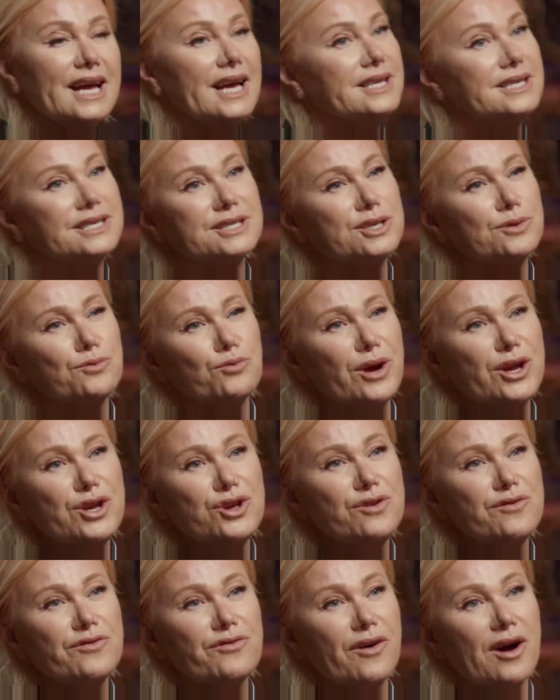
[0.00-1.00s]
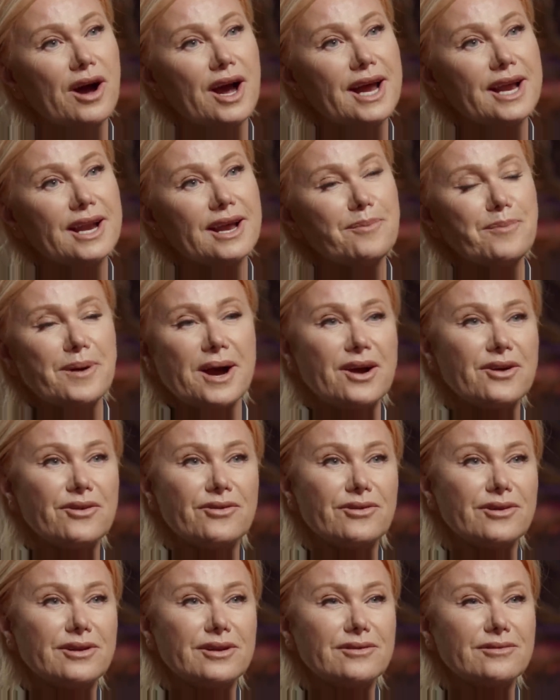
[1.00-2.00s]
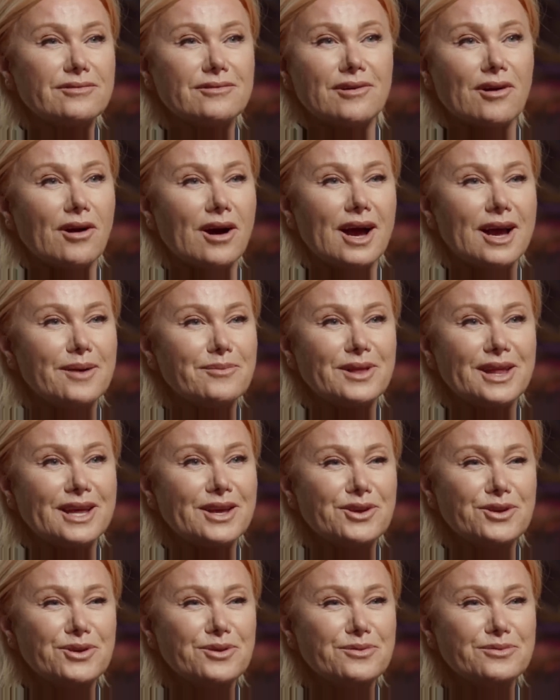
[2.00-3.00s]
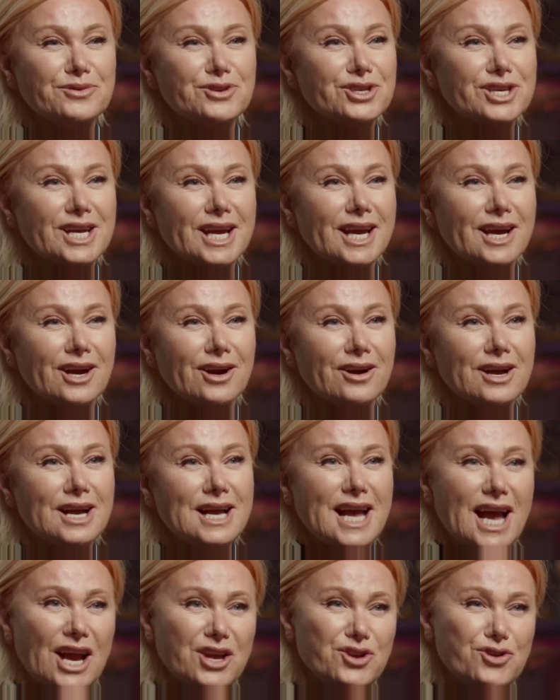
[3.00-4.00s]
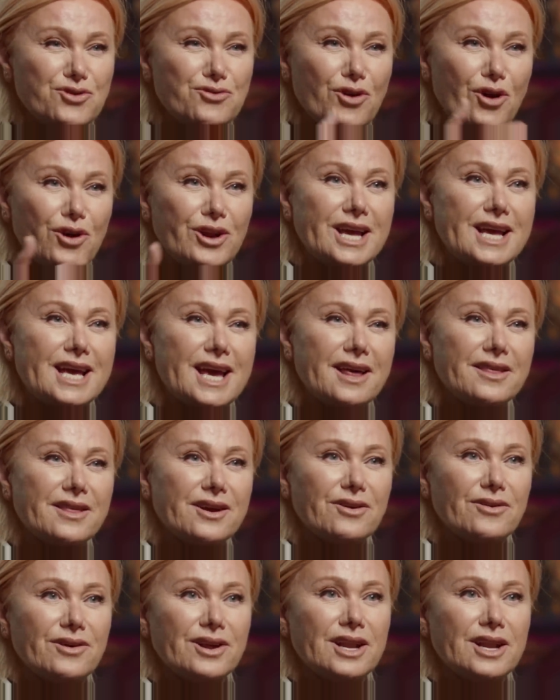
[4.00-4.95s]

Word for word: It's when you find a partner in crime that you share and you grow together,